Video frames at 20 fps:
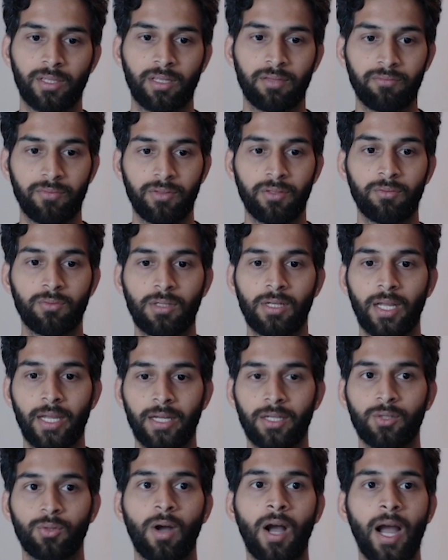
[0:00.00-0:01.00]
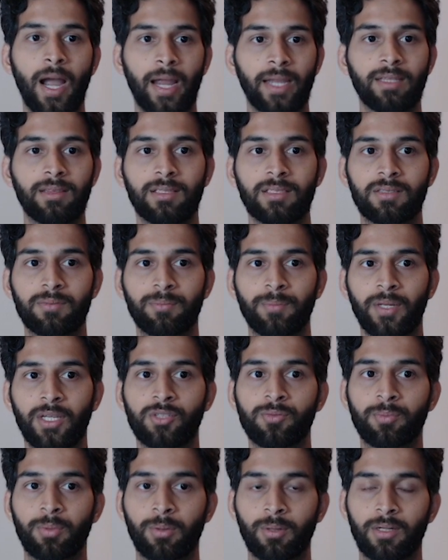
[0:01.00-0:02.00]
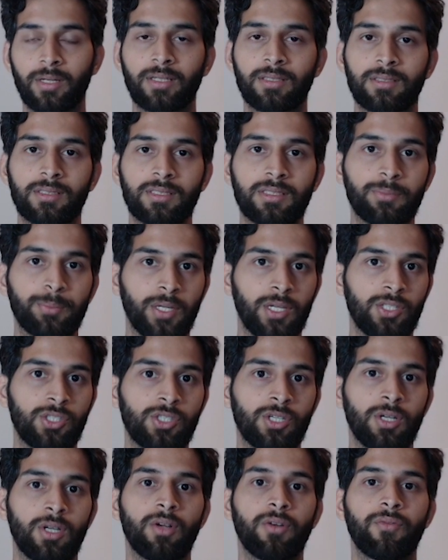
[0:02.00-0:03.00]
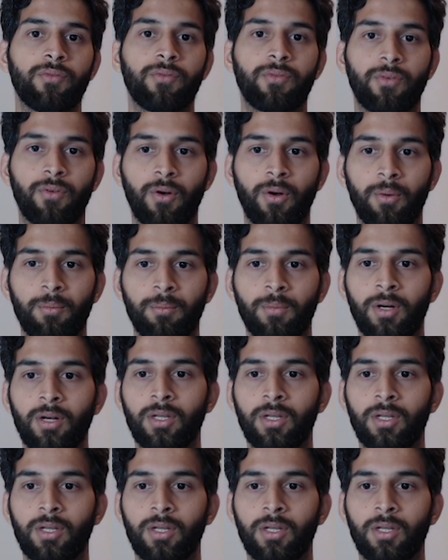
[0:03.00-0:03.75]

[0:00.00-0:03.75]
And we would like to hide this page, protect this page from